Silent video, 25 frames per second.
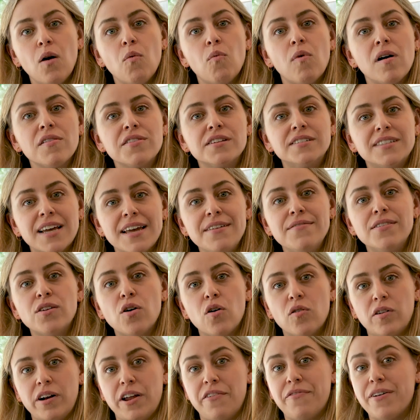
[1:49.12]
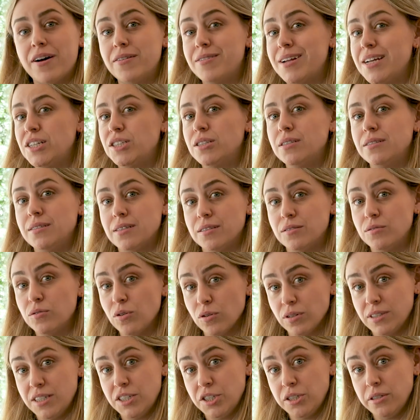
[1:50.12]
While the David Hockney Foundation does
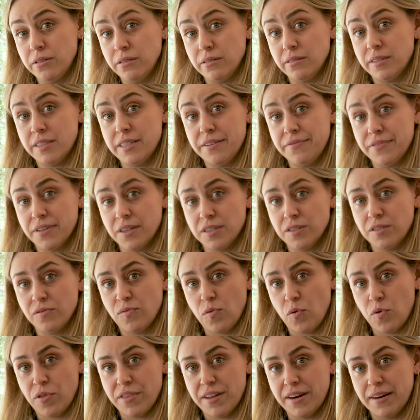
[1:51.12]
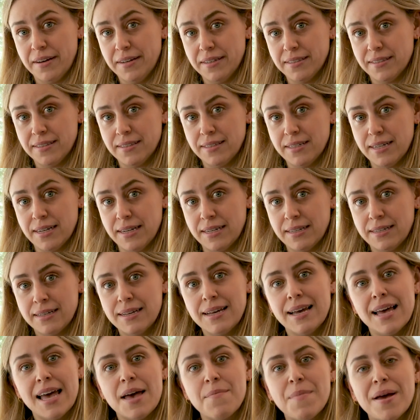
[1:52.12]
not issue certificates of authenticity,
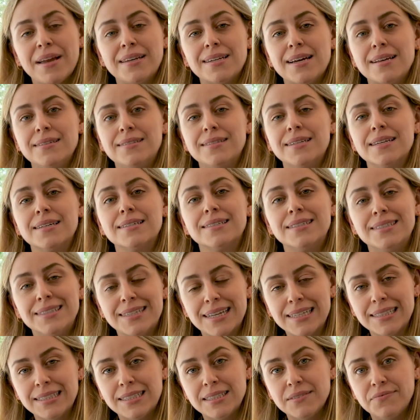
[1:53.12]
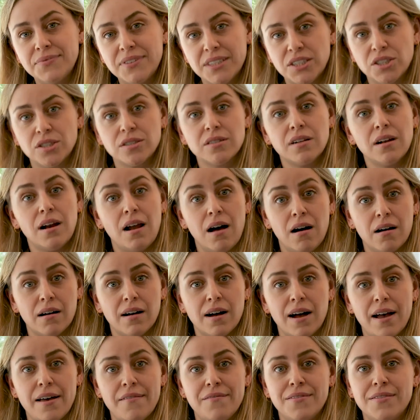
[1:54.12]
it maintains an extensive digital
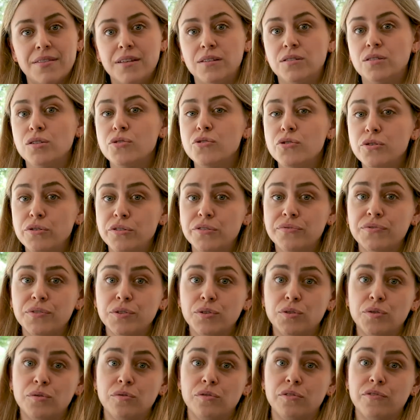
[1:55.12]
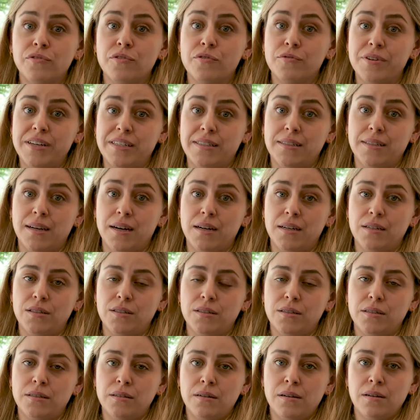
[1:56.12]
archive that's a useful tool for
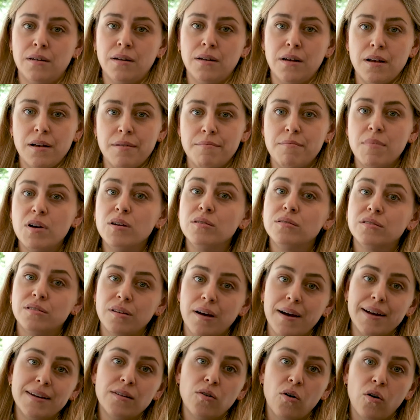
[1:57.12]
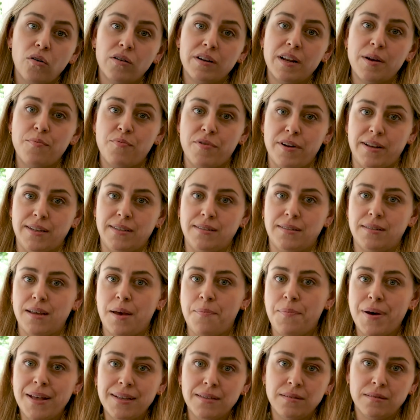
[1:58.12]
research. Most signed Hockney prints
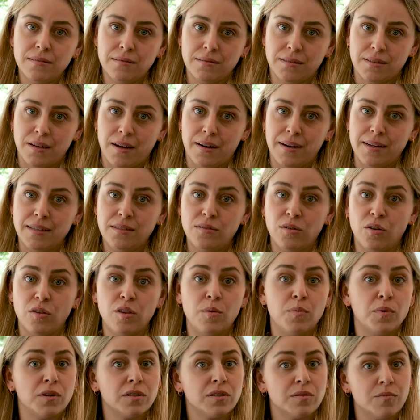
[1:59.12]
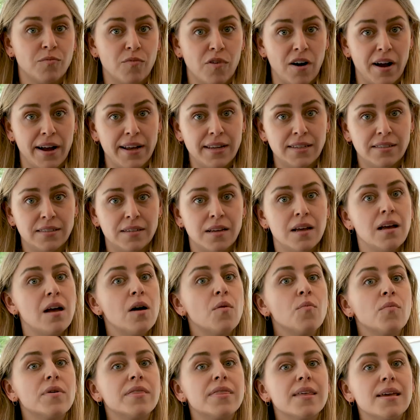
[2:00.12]
are pencil signed on the bottom right,
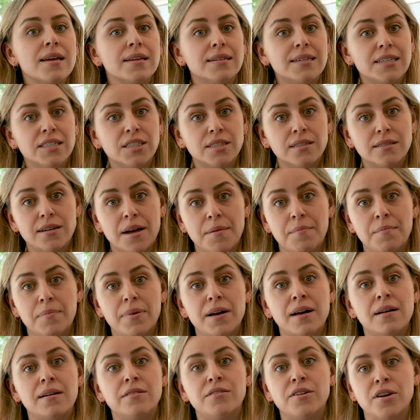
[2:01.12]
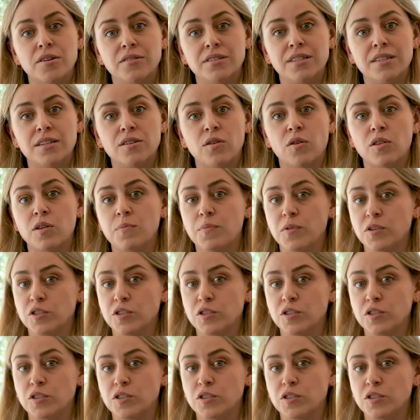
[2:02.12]
with the edition number noted on the